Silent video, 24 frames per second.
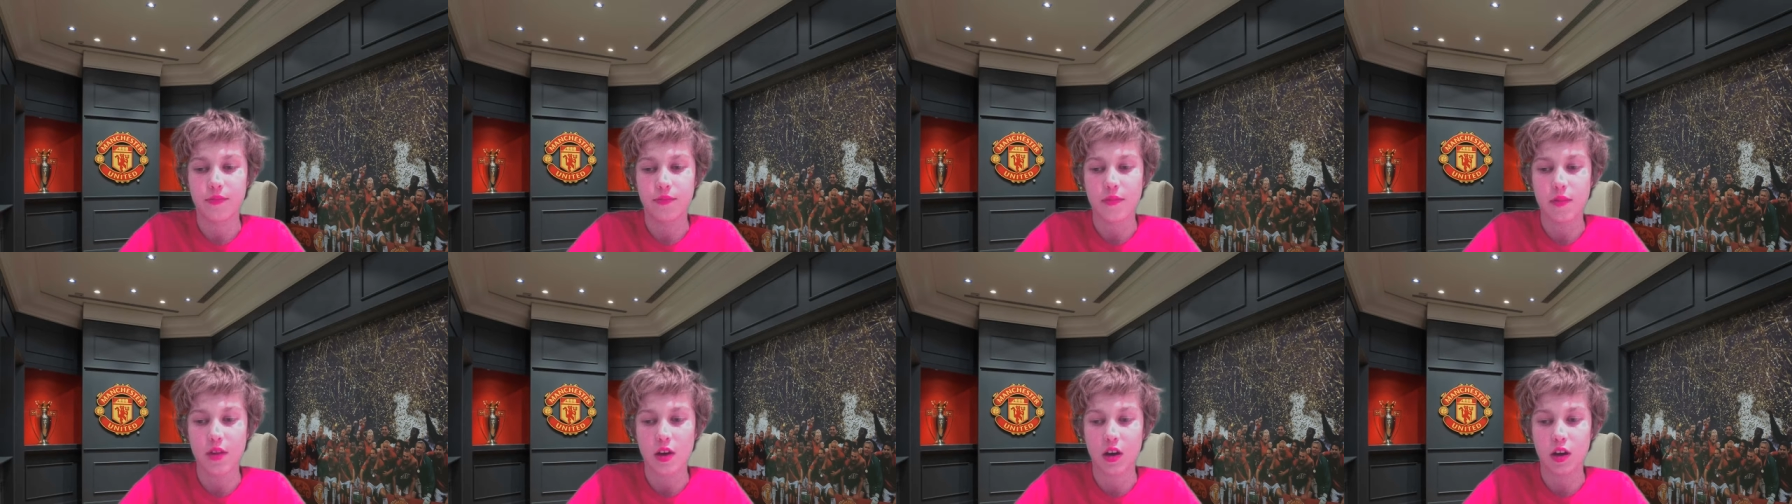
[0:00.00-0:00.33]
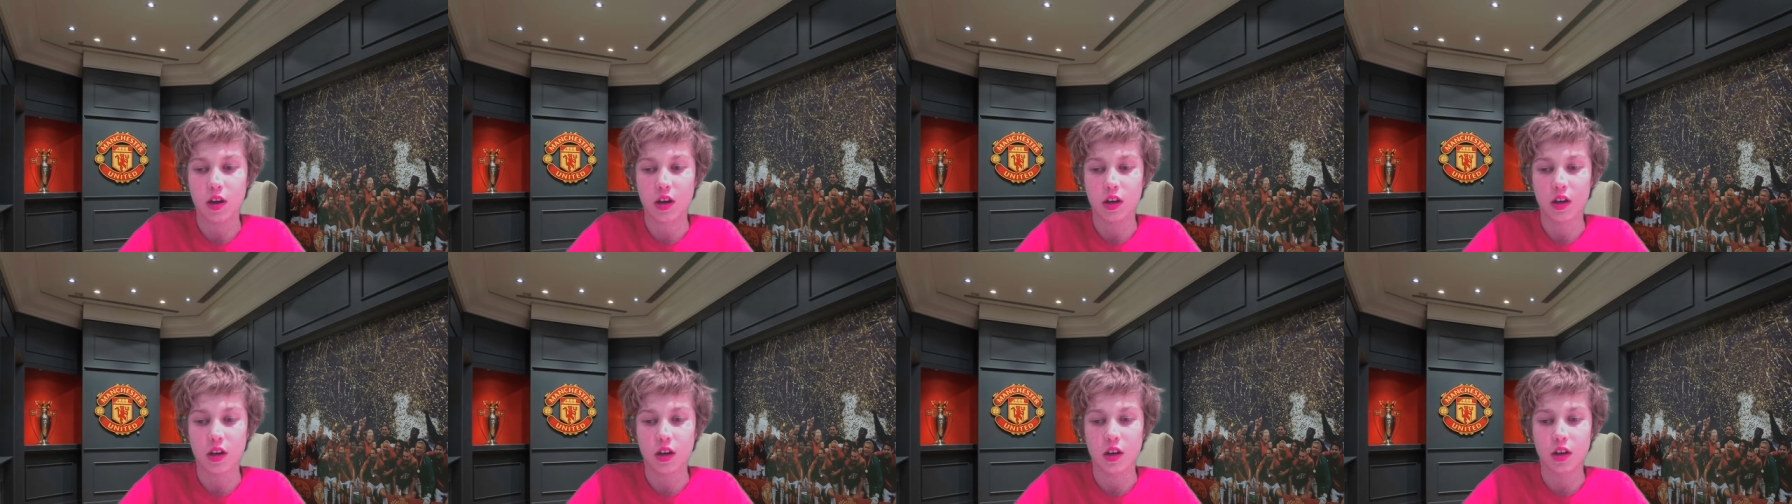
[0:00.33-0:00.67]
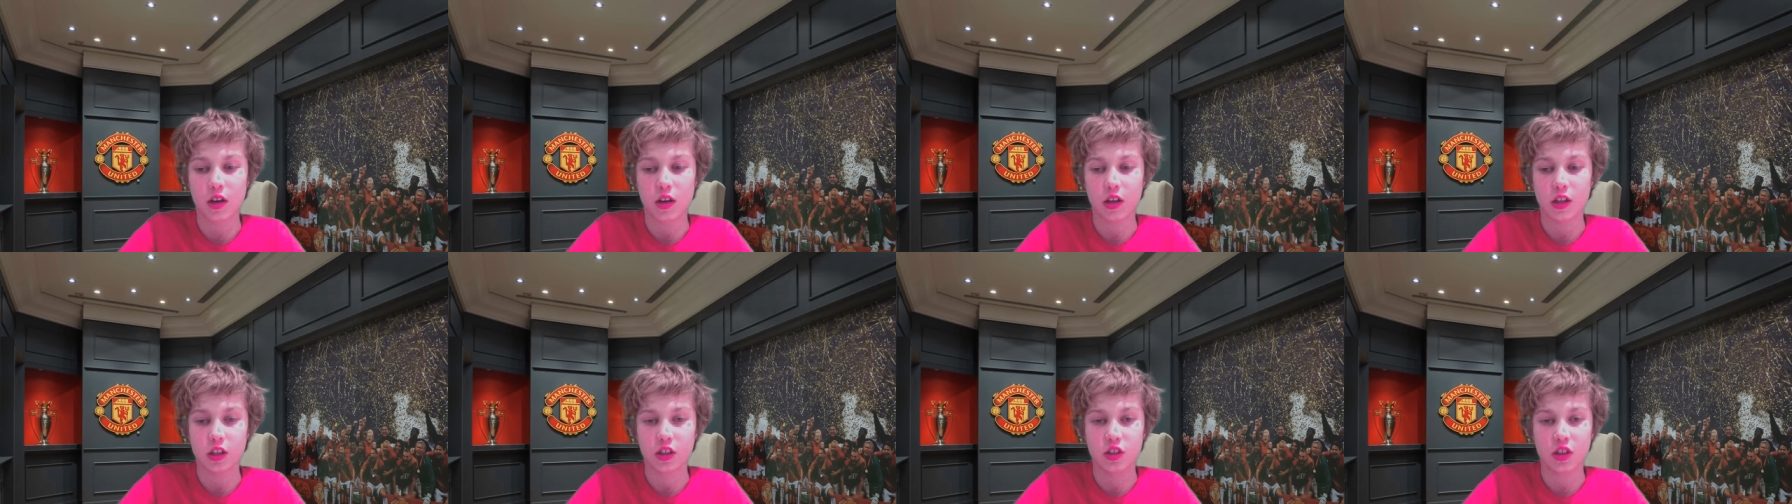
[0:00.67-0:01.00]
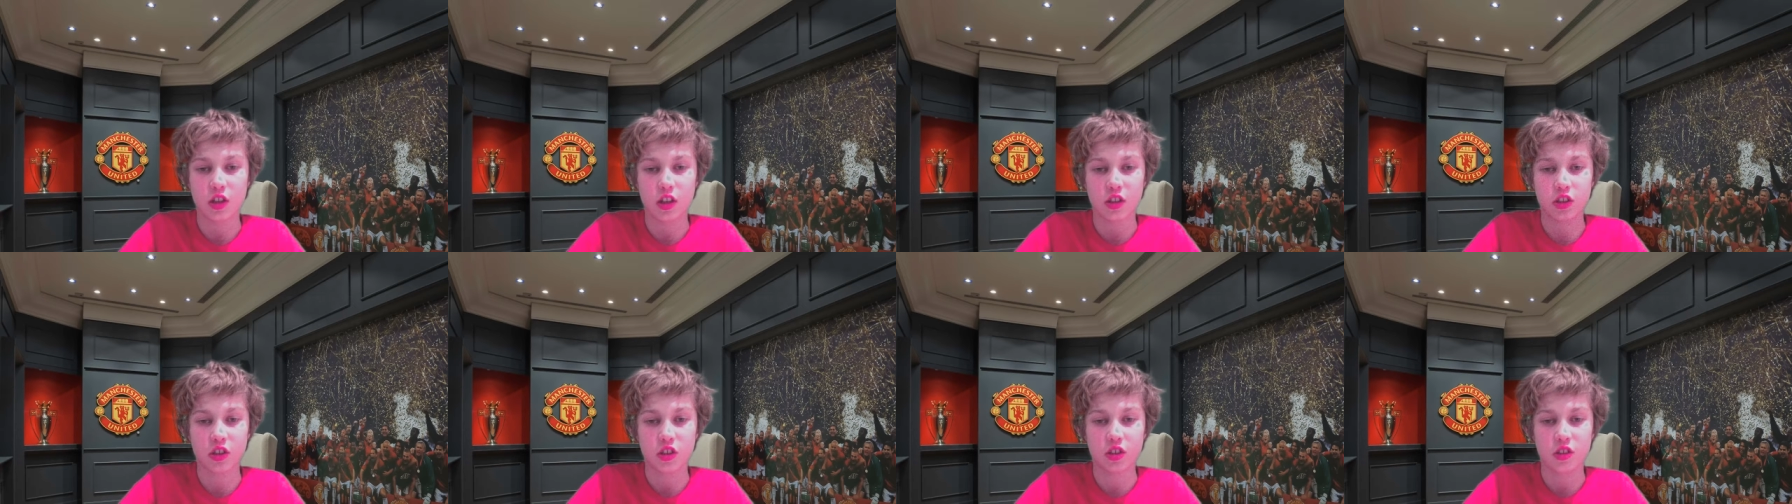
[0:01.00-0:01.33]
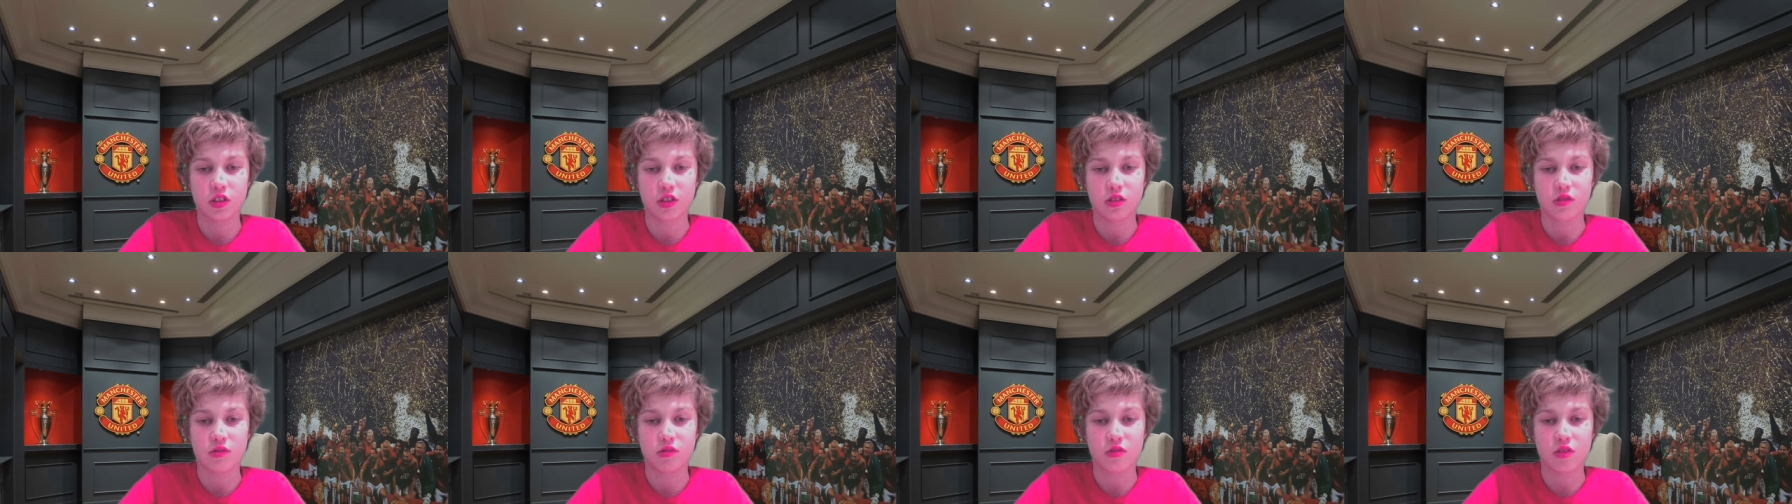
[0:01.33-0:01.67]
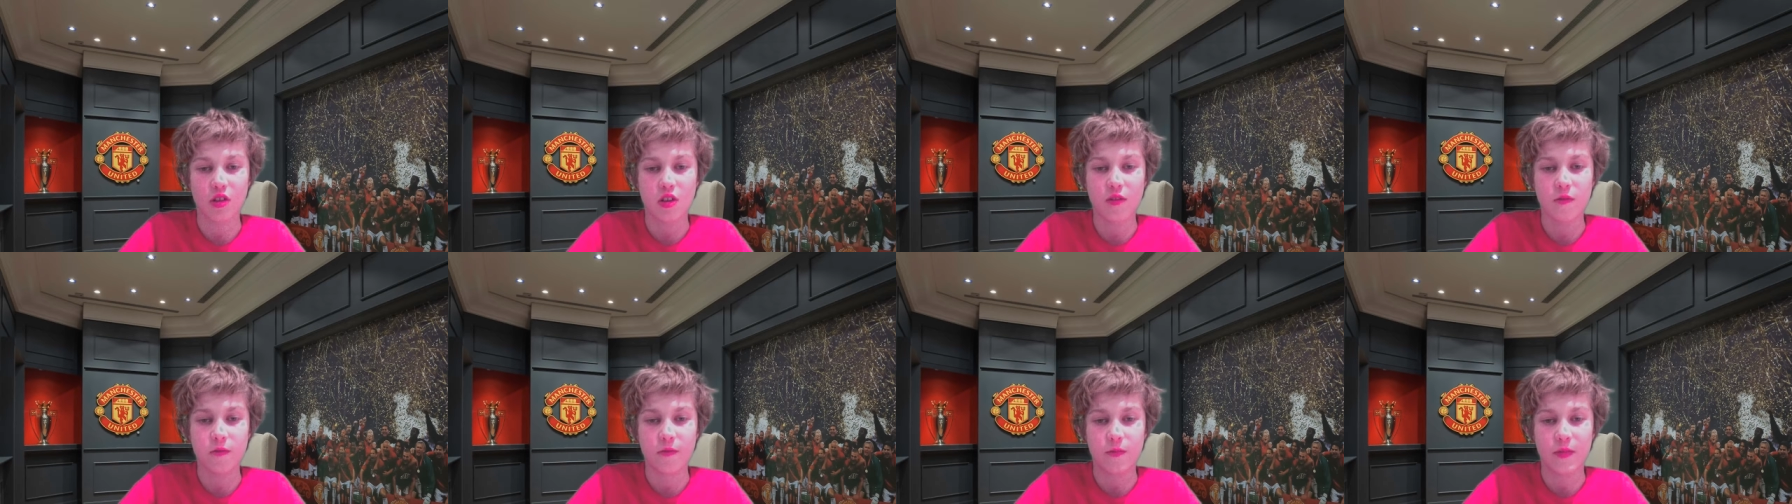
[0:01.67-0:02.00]
I, I, I just
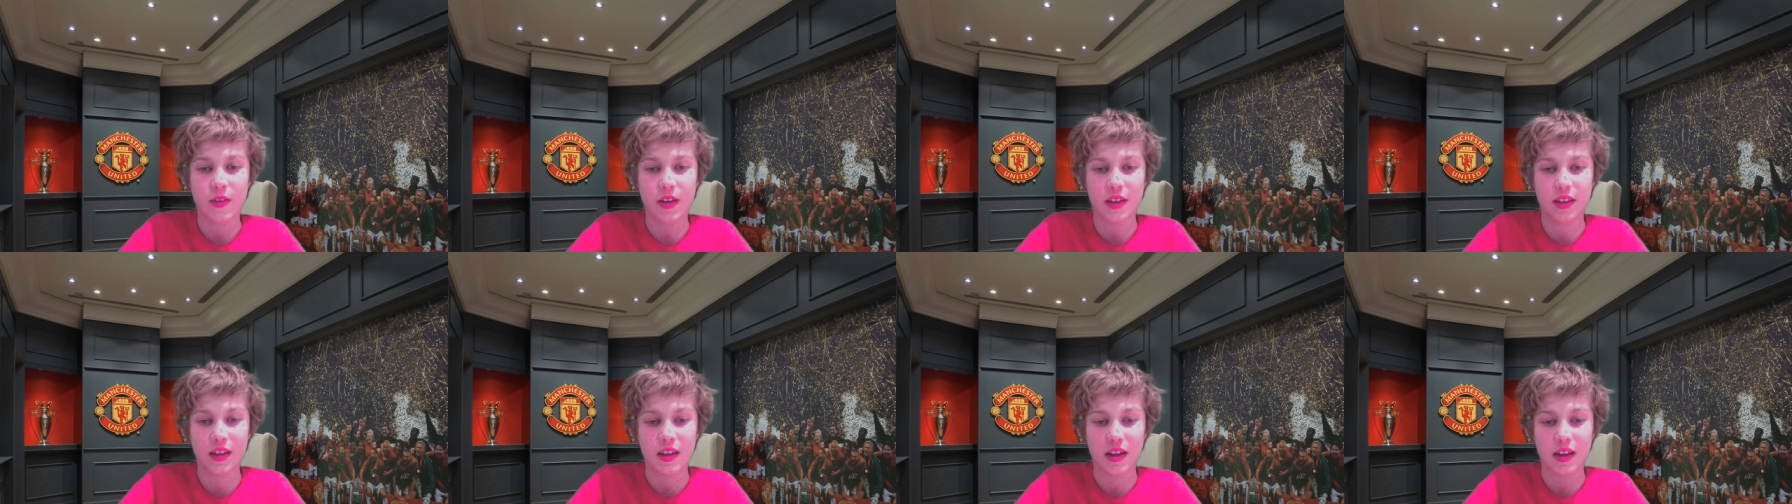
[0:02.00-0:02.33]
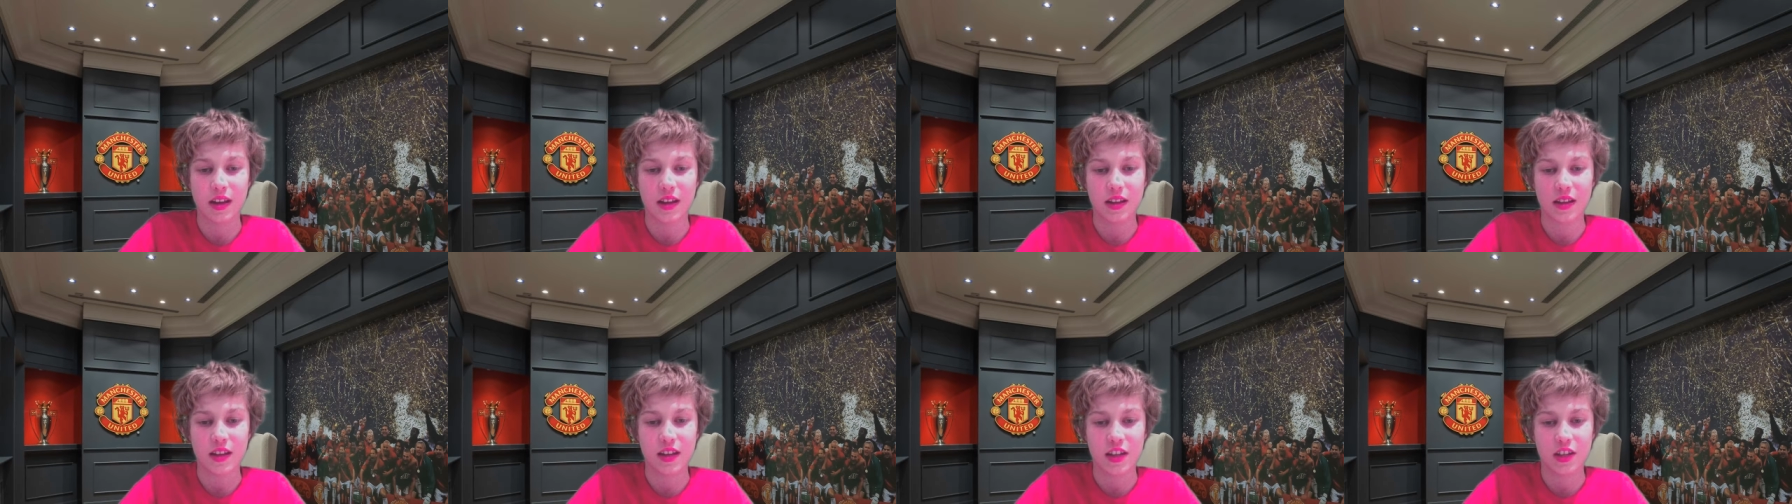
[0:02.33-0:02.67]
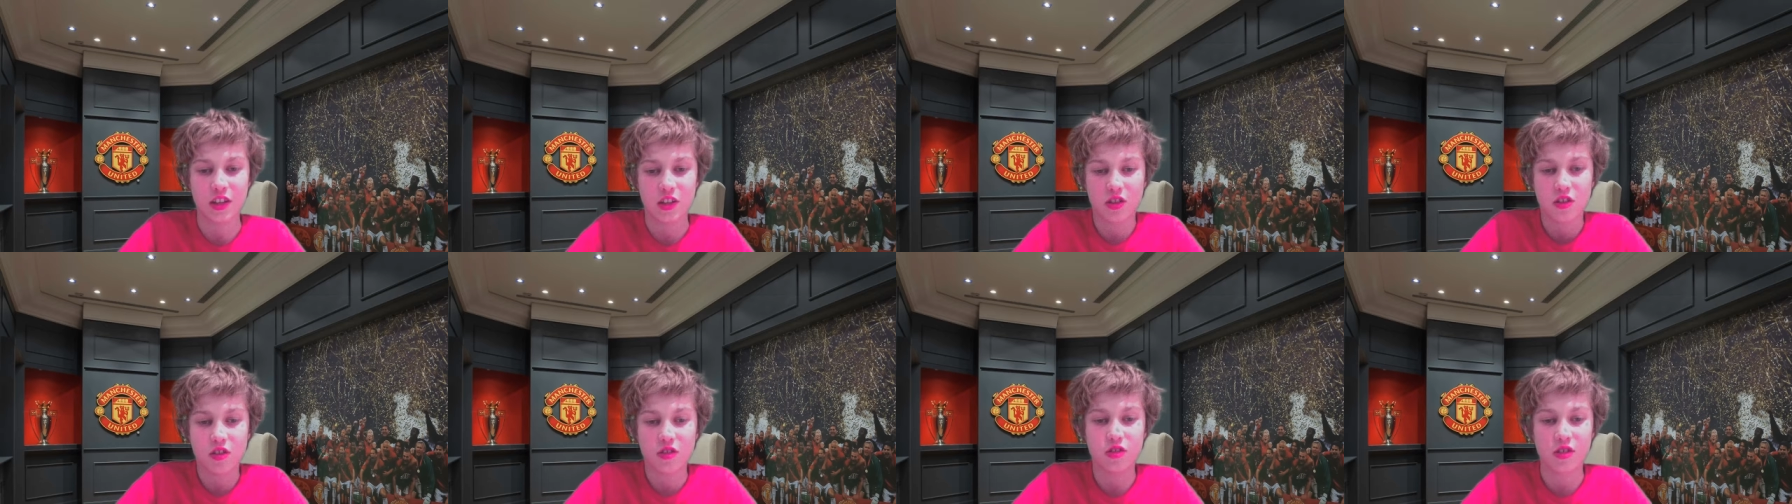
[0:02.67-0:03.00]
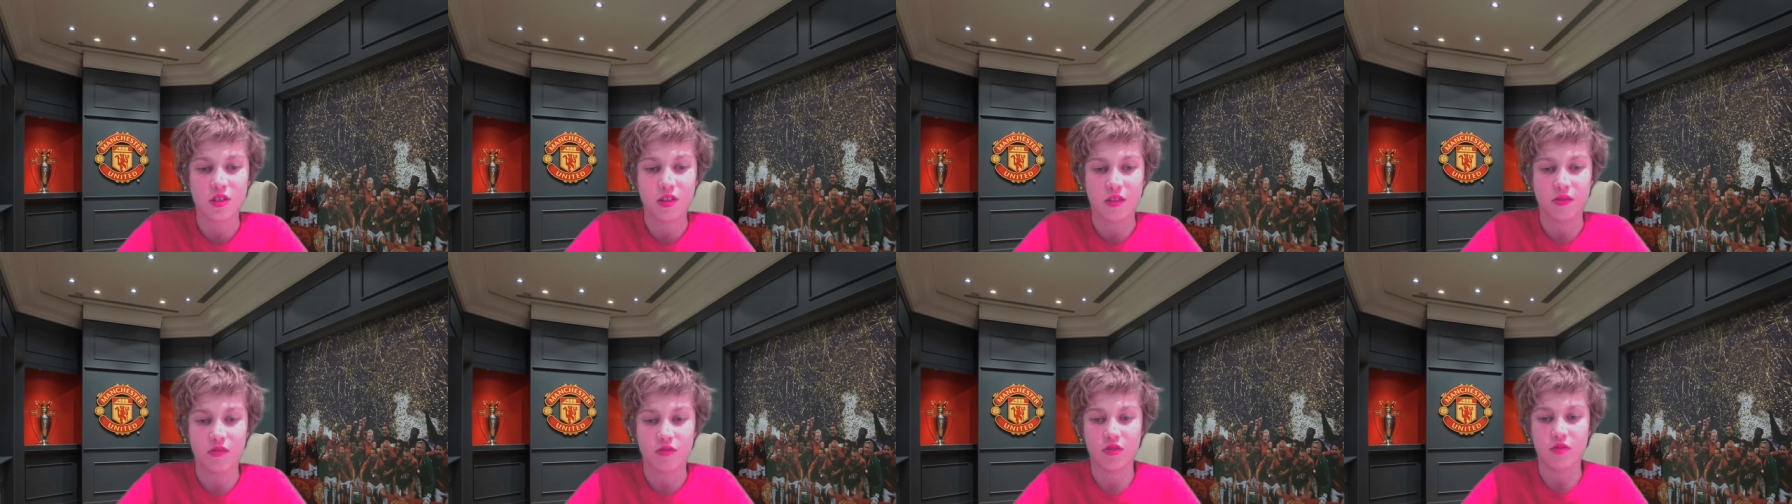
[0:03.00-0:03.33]
don't think that he's good enough